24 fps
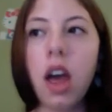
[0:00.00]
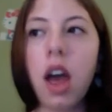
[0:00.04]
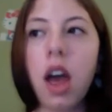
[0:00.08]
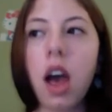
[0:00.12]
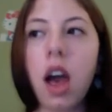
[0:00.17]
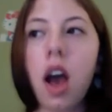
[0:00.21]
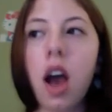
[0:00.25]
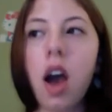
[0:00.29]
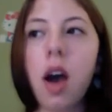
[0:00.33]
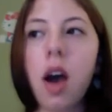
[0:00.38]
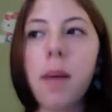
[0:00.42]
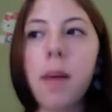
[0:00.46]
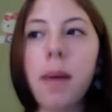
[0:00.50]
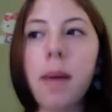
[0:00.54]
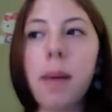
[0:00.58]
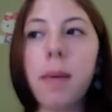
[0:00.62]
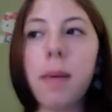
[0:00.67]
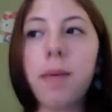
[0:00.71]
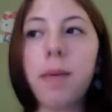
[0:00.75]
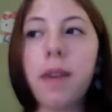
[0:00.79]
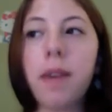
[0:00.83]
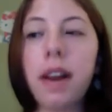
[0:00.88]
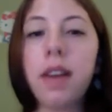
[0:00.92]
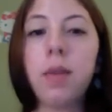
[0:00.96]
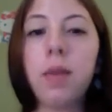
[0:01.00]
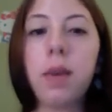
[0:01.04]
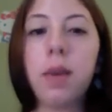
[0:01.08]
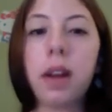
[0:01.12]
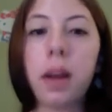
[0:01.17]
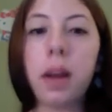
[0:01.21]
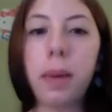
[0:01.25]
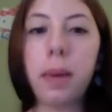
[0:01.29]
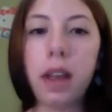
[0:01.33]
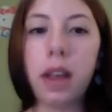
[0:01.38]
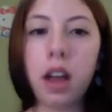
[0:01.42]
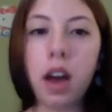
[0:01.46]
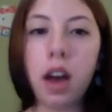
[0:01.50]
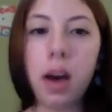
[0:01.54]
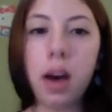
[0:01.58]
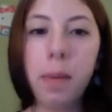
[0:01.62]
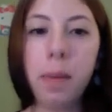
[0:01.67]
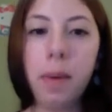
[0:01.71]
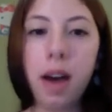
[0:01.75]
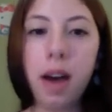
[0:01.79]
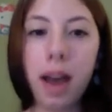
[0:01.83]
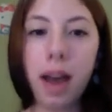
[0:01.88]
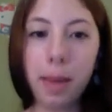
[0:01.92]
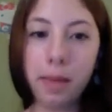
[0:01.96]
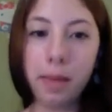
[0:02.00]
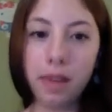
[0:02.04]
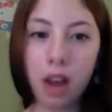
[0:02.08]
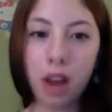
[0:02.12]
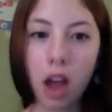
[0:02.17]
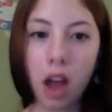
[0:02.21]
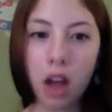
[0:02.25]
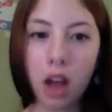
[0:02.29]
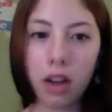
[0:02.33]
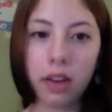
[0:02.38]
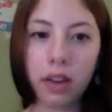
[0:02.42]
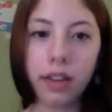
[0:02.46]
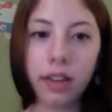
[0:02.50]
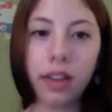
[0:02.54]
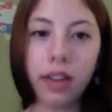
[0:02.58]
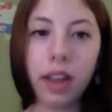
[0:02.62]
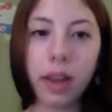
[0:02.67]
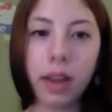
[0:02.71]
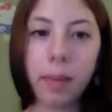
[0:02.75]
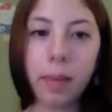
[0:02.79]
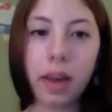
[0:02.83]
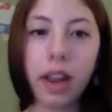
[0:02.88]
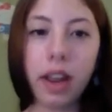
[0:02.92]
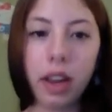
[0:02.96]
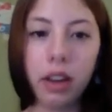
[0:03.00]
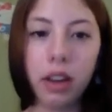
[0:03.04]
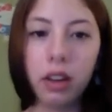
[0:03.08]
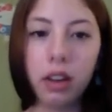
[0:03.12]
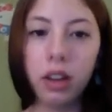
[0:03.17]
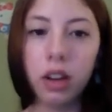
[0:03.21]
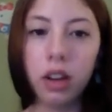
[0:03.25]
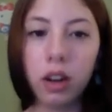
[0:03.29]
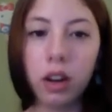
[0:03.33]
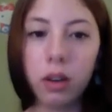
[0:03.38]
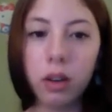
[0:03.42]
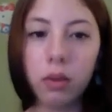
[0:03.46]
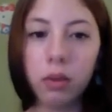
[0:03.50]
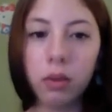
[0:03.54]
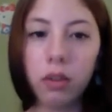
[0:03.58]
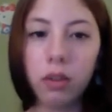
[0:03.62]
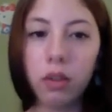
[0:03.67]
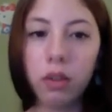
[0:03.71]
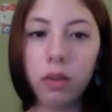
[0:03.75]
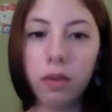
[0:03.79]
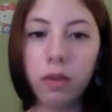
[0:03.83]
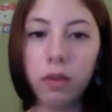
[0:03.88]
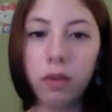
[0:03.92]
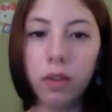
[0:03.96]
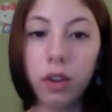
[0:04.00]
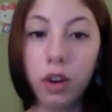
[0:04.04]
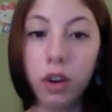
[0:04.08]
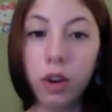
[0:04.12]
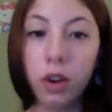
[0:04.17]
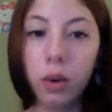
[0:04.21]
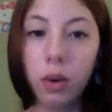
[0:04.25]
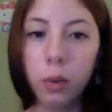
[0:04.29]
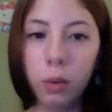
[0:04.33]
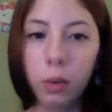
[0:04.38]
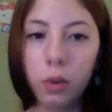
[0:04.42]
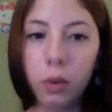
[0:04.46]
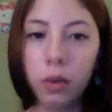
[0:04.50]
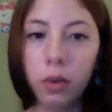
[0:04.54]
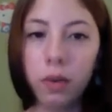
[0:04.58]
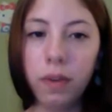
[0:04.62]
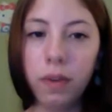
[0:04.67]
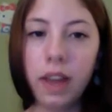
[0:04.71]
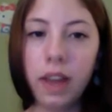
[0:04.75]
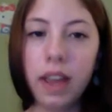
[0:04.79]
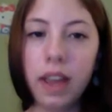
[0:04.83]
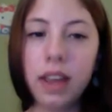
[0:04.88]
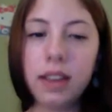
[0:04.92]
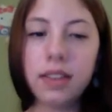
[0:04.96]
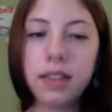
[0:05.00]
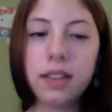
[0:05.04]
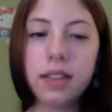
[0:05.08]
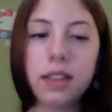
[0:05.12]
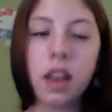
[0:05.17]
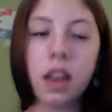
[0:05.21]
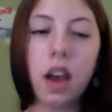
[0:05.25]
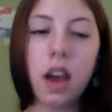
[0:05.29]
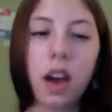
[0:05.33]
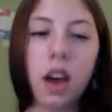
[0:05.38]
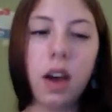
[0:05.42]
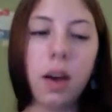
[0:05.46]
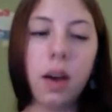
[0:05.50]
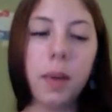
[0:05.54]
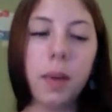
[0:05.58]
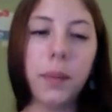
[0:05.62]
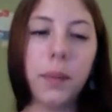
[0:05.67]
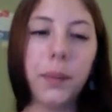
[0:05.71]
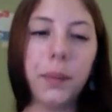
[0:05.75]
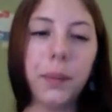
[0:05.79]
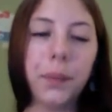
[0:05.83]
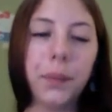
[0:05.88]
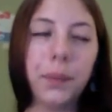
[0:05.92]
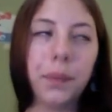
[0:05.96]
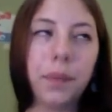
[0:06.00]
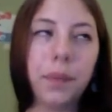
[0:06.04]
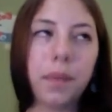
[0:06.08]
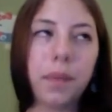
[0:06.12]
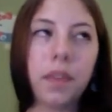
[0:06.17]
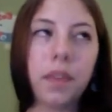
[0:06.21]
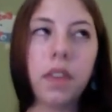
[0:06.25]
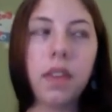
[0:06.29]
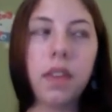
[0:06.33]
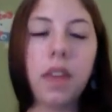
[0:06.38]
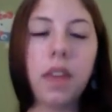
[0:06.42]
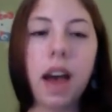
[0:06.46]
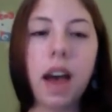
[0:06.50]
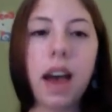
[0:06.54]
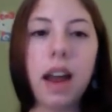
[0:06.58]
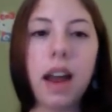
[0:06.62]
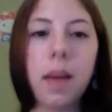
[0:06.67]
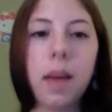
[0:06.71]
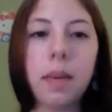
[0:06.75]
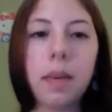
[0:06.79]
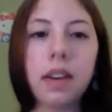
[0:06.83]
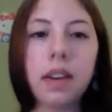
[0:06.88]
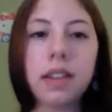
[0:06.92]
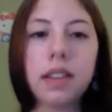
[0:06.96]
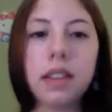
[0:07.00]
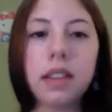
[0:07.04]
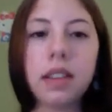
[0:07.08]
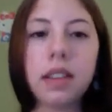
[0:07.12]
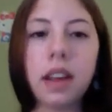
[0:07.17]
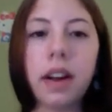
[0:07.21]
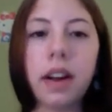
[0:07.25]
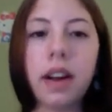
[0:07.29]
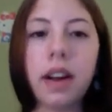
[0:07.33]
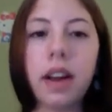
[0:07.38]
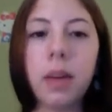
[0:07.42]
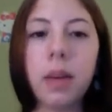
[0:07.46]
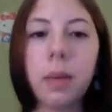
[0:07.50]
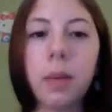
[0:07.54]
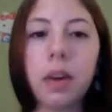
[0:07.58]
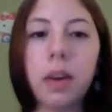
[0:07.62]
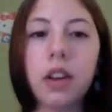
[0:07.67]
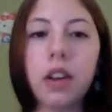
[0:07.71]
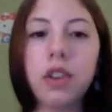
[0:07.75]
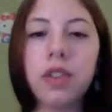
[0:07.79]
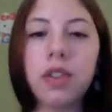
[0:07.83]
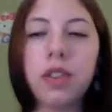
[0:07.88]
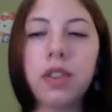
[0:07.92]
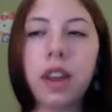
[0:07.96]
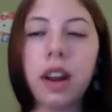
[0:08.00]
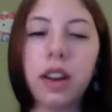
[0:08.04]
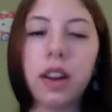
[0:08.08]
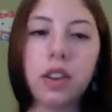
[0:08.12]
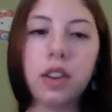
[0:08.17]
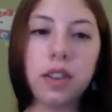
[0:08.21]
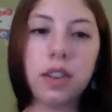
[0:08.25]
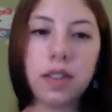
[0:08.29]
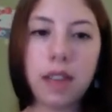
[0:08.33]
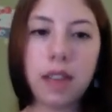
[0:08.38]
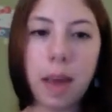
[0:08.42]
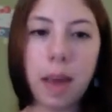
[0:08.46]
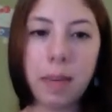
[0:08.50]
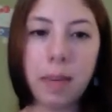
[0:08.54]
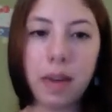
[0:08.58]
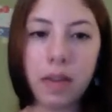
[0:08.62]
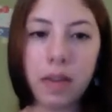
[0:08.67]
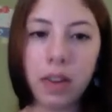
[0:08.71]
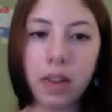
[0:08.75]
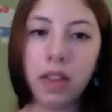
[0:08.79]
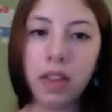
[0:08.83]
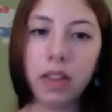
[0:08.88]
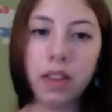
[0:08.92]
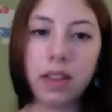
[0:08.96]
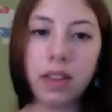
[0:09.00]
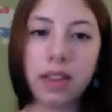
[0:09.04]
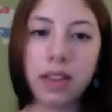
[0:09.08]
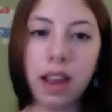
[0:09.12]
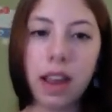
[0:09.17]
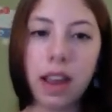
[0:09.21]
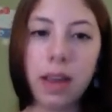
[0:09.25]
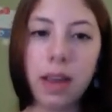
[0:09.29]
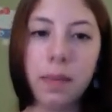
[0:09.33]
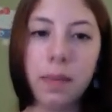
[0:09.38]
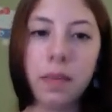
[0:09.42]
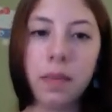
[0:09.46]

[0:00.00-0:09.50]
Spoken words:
I'm afraid of when I wake up, I'm not going to like my, new face, that I'm going to sit there and wish that I just kept everything the same.